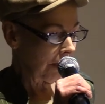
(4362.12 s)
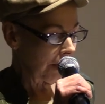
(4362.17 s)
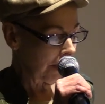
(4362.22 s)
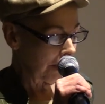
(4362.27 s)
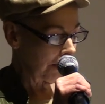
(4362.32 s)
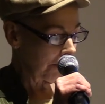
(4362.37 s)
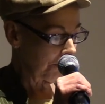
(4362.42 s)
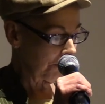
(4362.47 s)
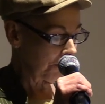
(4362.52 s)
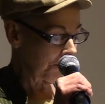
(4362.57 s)

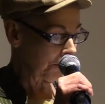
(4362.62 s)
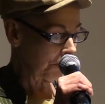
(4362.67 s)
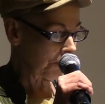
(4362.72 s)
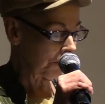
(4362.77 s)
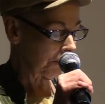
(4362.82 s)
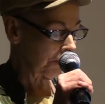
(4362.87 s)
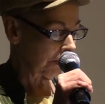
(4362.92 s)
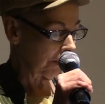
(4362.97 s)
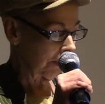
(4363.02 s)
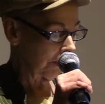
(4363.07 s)
uh, this
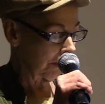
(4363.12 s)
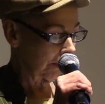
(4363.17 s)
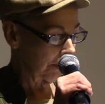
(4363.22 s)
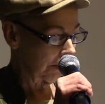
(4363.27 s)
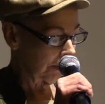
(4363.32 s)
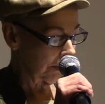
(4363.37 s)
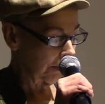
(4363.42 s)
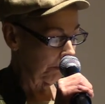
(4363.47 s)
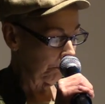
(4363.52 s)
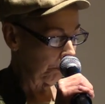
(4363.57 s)
is a,
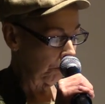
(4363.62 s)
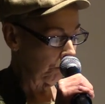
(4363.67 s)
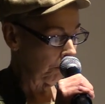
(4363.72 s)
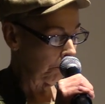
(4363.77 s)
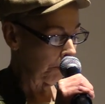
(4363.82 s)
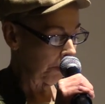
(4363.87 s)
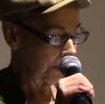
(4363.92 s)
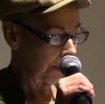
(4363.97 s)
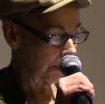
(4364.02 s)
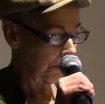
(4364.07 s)
a
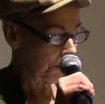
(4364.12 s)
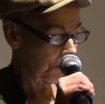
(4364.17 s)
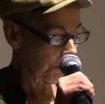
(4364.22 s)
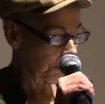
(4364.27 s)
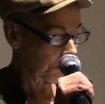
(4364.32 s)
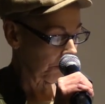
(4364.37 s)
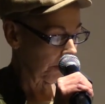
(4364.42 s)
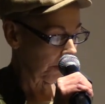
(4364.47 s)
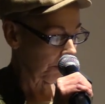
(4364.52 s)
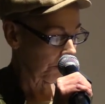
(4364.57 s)
poem in that
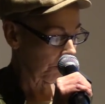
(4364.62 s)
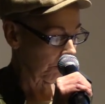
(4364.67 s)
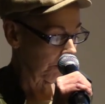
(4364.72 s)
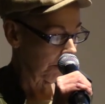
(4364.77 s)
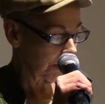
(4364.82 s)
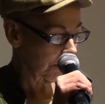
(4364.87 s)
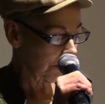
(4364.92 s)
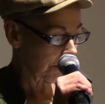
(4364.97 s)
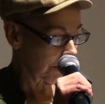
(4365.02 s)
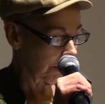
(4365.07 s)
series
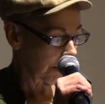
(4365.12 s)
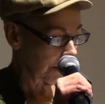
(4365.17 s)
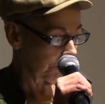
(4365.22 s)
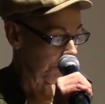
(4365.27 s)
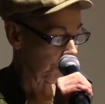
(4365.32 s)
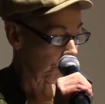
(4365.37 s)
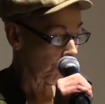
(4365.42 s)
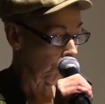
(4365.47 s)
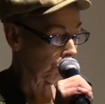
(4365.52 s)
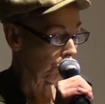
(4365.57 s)
on his life.
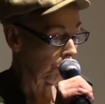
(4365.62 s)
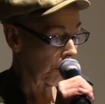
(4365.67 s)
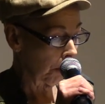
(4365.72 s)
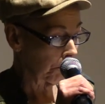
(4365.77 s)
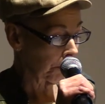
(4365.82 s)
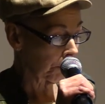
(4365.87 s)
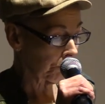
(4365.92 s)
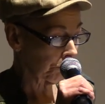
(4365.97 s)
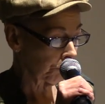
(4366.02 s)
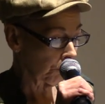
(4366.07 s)
It's called
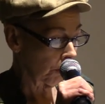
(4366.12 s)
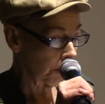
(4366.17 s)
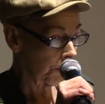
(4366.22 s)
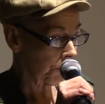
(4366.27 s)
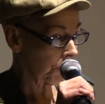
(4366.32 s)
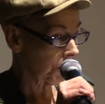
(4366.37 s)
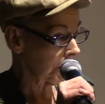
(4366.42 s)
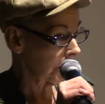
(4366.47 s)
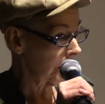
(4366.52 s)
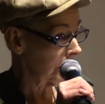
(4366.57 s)
Robert
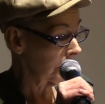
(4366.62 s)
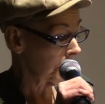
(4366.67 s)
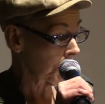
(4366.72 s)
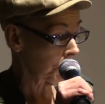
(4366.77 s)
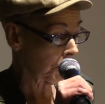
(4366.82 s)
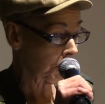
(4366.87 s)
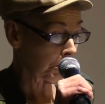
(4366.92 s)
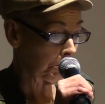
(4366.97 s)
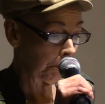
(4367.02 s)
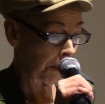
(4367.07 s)
Frost in
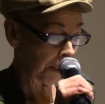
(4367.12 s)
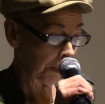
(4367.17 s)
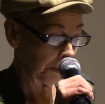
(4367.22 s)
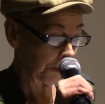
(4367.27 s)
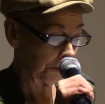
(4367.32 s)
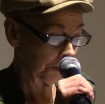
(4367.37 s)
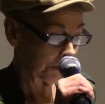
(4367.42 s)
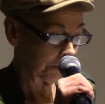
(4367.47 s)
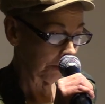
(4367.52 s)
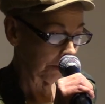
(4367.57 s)

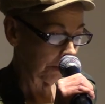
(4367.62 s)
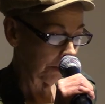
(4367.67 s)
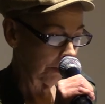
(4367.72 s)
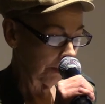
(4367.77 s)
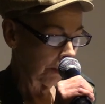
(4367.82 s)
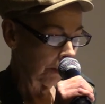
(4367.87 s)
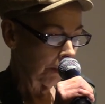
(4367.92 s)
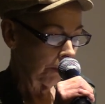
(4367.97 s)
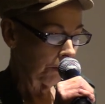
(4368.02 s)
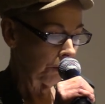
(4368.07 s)
Despair,
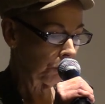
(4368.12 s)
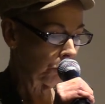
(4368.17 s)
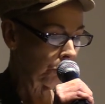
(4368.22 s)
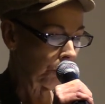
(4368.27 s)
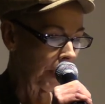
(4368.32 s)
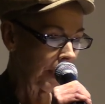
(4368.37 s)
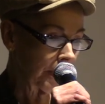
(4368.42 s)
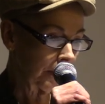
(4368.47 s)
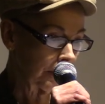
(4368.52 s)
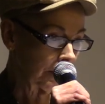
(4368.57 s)
The
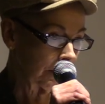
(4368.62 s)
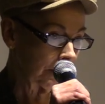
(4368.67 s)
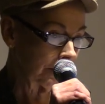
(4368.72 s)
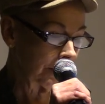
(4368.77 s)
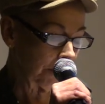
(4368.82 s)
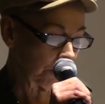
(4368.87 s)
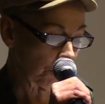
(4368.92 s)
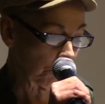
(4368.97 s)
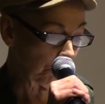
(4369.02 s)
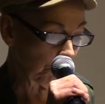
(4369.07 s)
Great
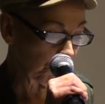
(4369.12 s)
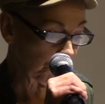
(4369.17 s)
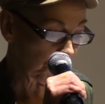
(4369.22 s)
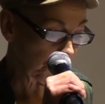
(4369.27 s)
Dismal